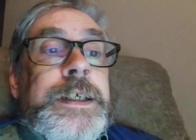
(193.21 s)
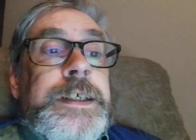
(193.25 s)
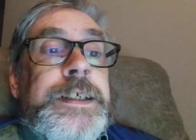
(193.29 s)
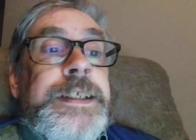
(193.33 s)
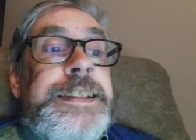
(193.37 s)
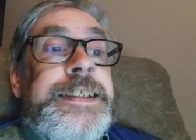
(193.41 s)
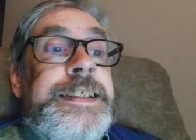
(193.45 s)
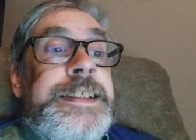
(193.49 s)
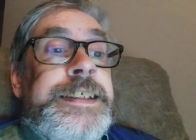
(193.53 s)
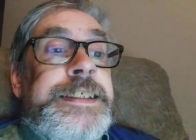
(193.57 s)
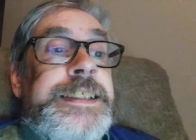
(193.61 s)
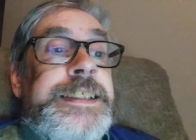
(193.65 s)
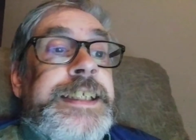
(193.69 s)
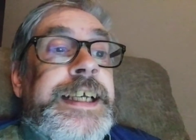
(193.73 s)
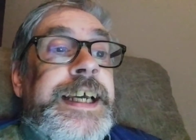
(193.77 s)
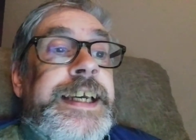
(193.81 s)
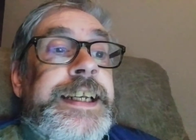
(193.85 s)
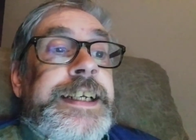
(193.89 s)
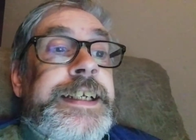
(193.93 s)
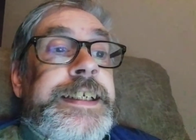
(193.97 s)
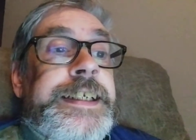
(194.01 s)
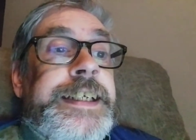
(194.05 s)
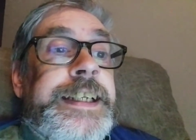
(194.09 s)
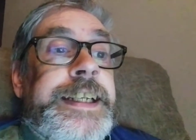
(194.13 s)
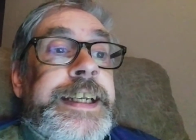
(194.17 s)

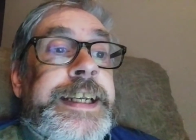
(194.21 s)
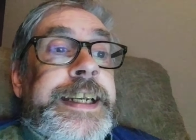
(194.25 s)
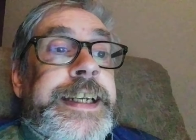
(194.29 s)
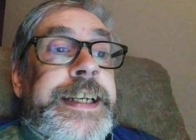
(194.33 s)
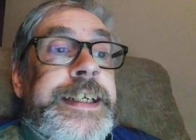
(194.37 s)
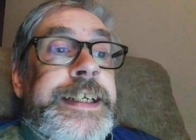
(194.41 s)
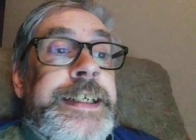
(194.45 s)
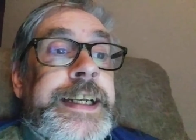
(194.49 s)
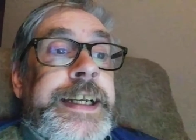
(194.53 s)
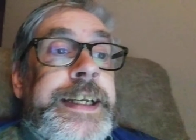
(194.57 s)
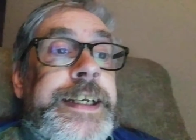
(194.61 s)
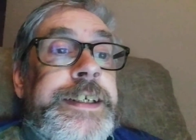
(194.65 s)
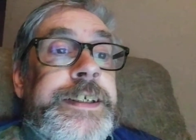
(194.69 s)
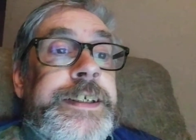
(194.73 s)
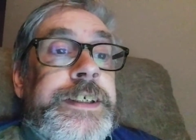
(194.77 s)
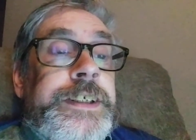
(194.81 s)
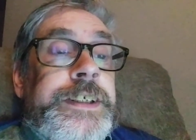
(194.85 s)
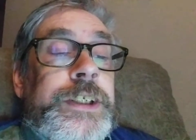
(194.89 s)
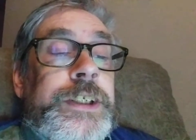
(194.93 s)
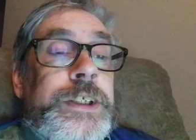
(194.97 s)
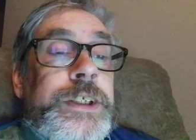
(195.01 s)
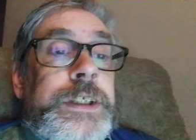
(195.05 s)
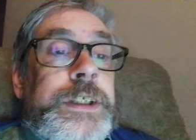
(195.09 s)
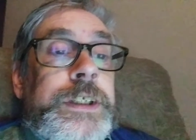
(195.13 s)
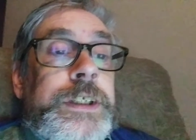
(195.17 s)
decided he needed
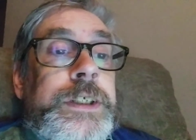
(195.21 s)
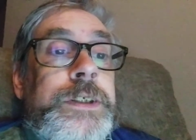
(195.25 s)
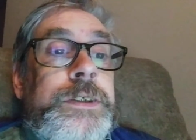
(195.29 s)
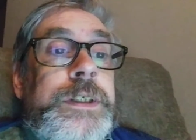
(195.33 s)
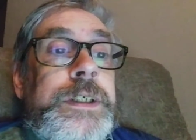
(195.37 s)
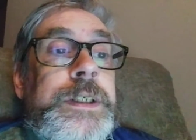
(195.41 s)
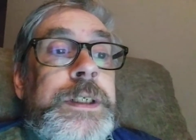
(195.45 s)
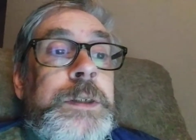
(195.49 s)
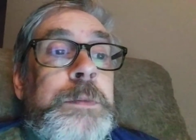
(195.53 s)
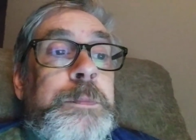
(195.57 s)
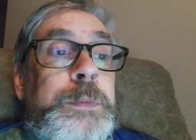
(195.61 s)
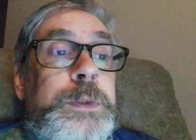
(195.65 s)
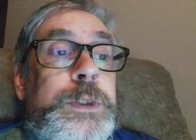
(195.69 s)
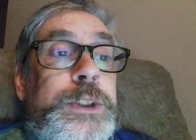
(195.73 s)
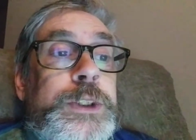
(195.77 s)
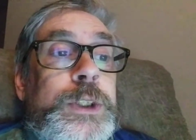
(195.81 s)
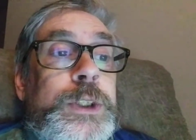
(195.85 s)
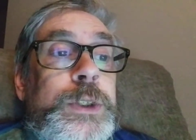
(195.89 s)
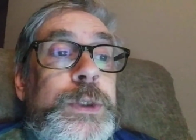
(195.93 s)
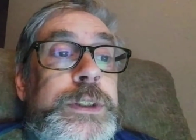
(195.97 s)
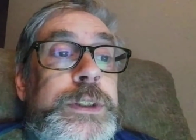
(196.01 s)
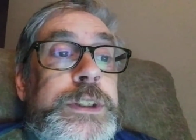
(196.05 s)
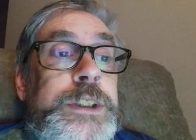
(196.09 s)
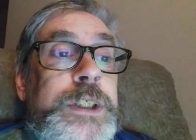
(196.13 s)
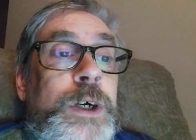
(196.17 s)
to pursue
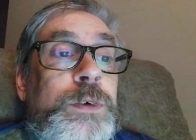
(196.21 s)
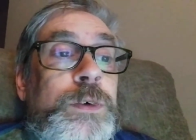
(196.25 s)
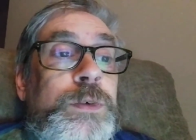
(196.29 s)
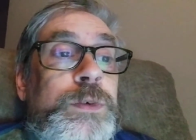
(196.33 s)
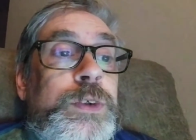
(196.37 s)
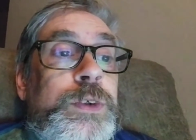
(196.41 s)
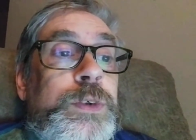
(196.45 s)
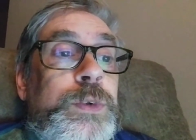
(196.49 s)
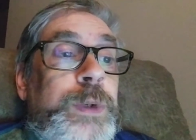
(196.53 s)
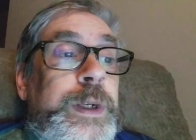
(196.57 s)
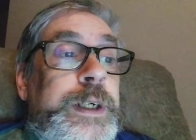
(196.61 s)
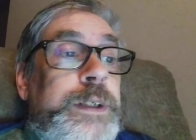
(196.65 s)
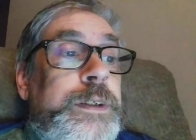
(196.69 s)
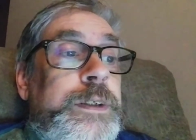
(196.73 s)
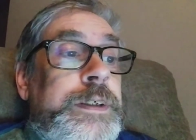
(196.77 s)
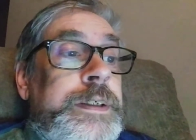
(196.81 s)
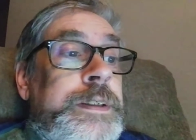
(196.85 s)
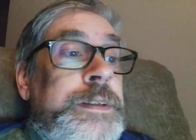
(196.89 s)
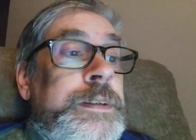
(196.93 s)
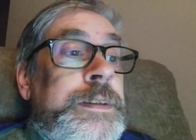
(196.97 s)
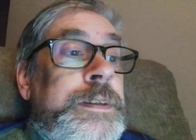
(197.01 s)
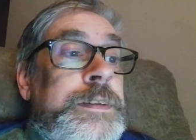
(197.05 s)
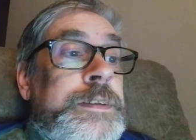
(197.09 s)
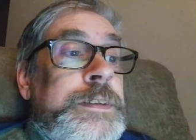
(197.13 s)
his own career.